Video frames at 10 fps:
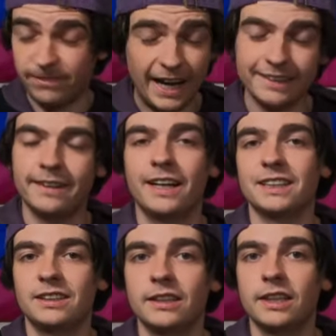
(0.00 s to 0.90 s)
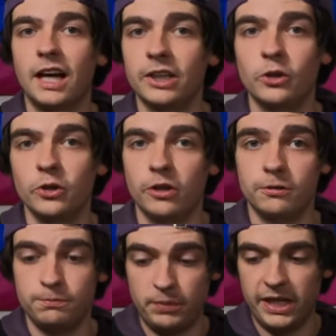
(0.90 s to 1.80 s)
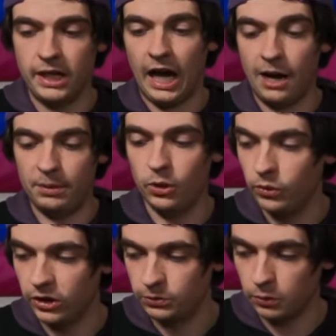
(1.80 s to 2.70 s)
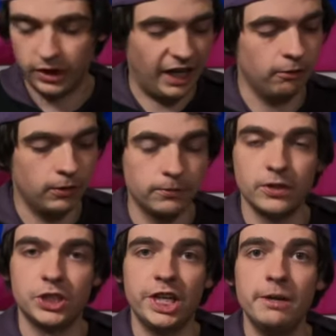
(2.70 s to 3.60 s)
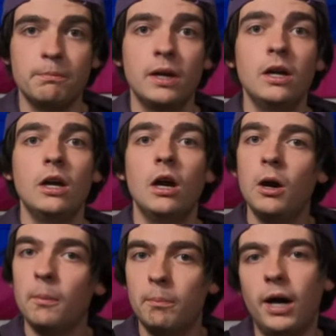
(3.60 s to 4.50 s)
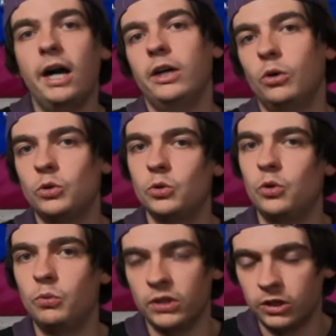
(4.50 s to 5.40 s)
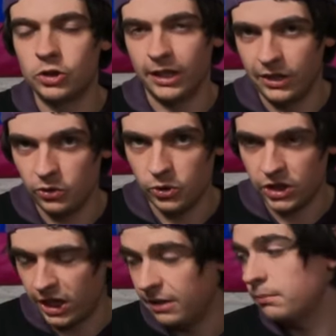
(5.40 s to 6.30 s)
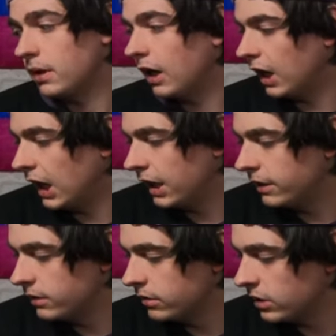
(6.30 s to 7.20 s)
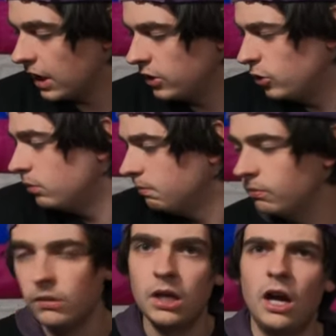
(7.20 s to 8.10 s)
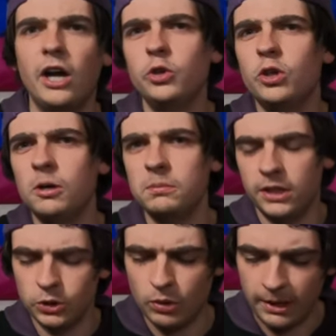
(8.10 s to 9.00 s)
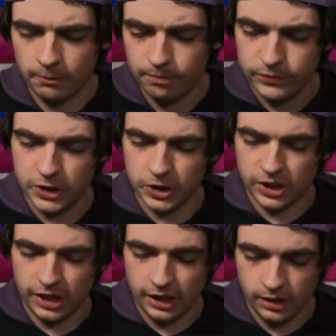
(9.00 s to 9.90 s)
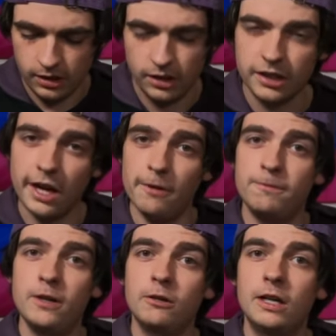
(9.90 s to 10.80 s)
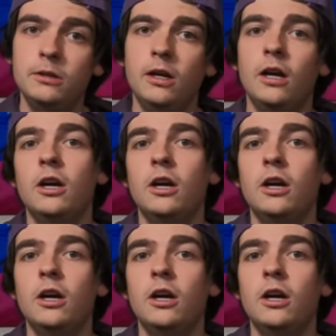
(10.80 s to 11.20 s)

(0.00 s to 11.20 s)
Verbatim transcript: fantastic. I couldn't have been happier with this board. I love the shape, but I also do want to try a new shape and a new a new company as well, just to get a feel out.